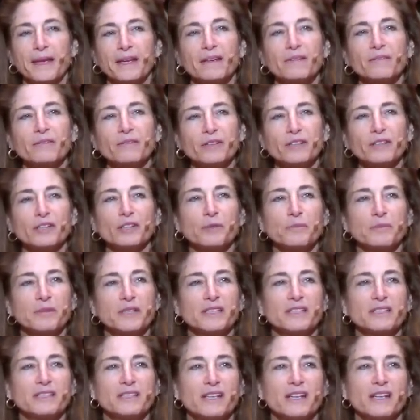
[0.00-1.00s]
It really
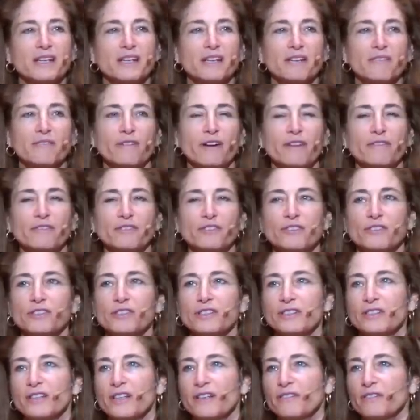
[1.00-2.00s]
means taking
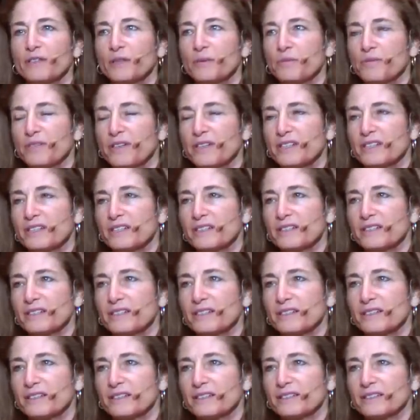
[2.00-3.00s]
refuge in loving
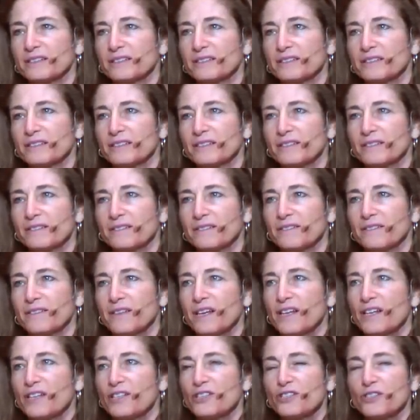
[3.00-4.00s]
presence.
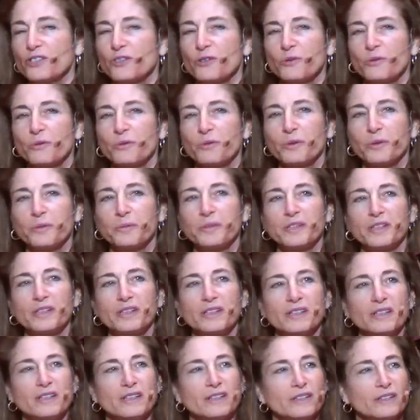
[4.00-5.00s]
So we'll
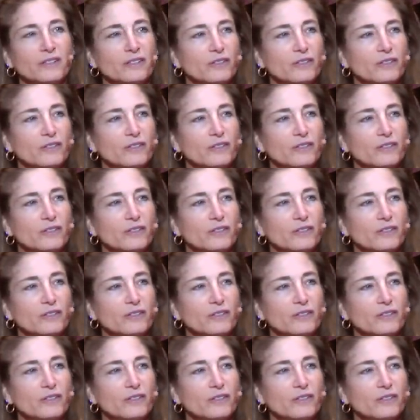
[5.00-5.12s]
be